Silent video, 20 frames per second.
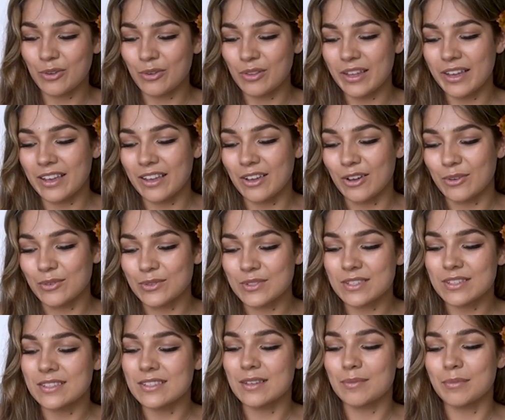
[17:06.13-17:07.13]
who, like,
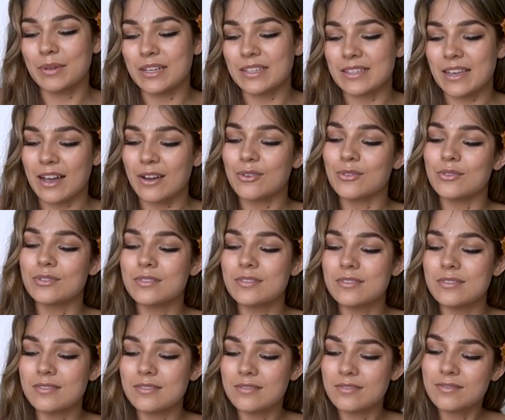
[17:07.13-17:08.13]
goes to somebody's
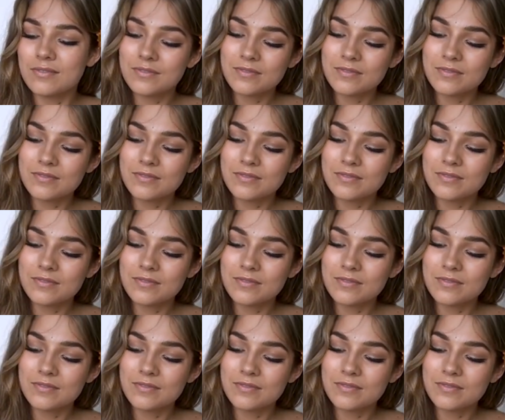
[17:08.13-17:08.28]
house.